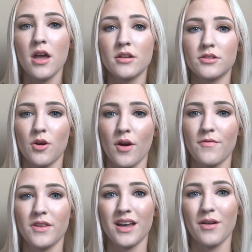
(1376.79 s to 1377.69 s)
So I
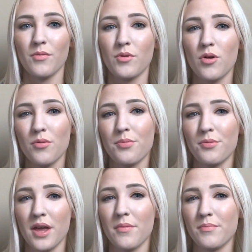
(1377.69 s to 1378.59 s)
feel like I will go through
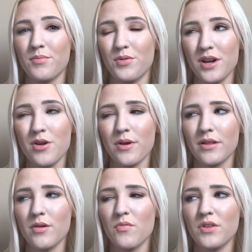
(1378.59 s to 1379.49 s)
that pretty
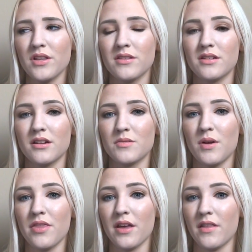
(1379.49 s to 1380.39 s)
quickly, hopefully this next
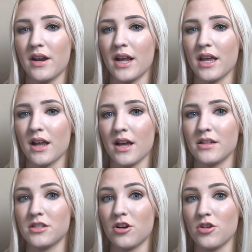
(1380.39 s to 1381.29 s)
month, and then I can kind of start